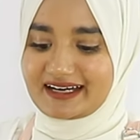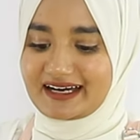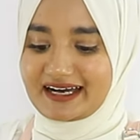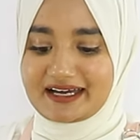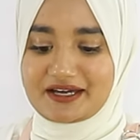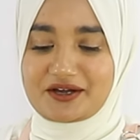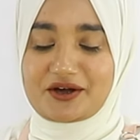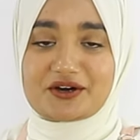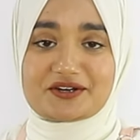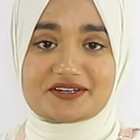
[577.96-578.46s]

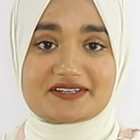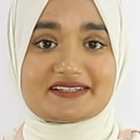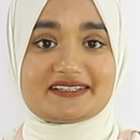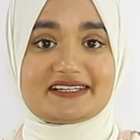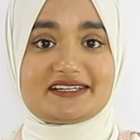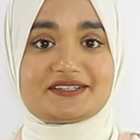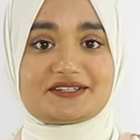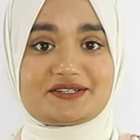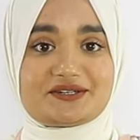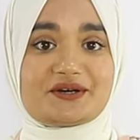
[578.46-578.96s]
I
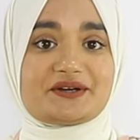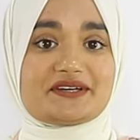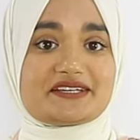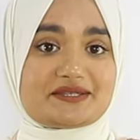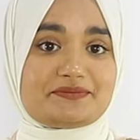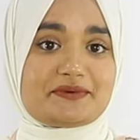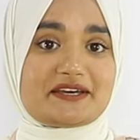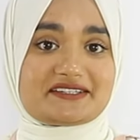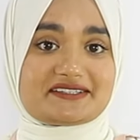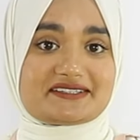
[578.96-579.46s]
honestly did not
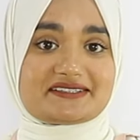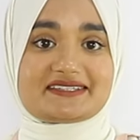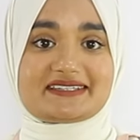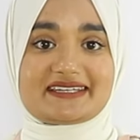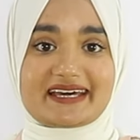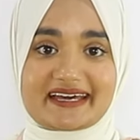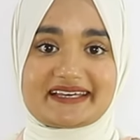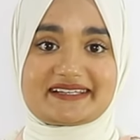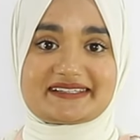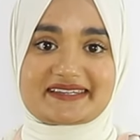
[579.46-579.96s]
expect it to
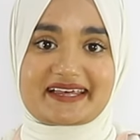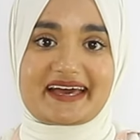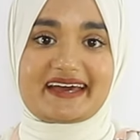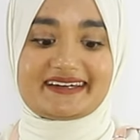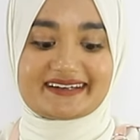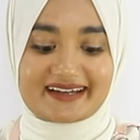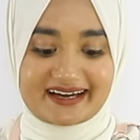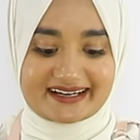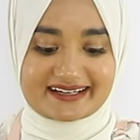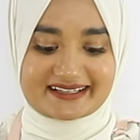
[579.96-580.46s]
taste that
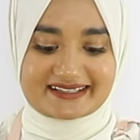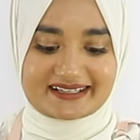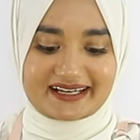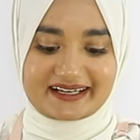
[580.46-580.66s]
nice.